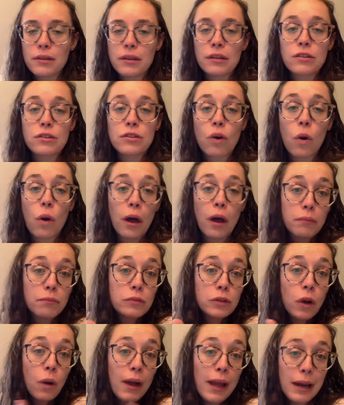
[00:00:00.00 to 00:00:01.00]
So
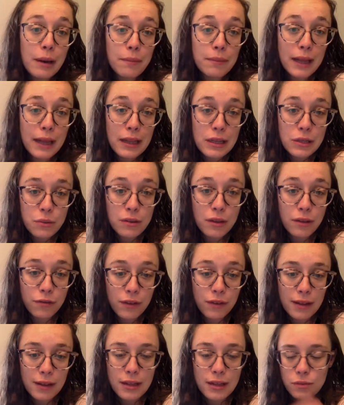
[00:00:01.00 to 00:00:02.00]
go ahead and play this with a
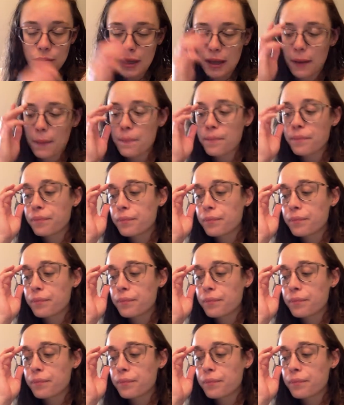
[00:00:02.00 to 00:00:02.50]
friend this week.